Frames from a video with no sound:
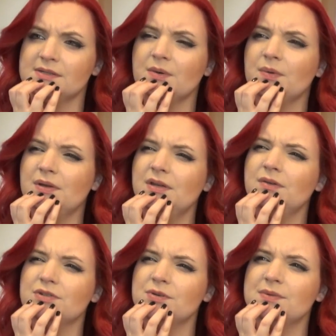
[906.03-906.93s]
So, you
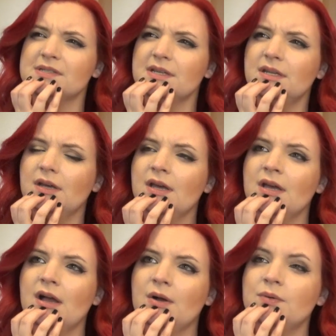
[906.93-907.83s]
know, she was in,
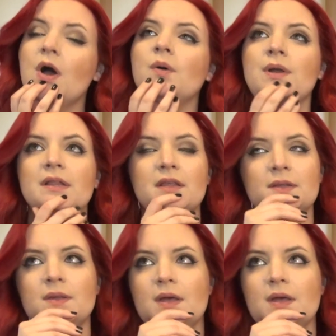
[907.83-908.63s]
no, not that,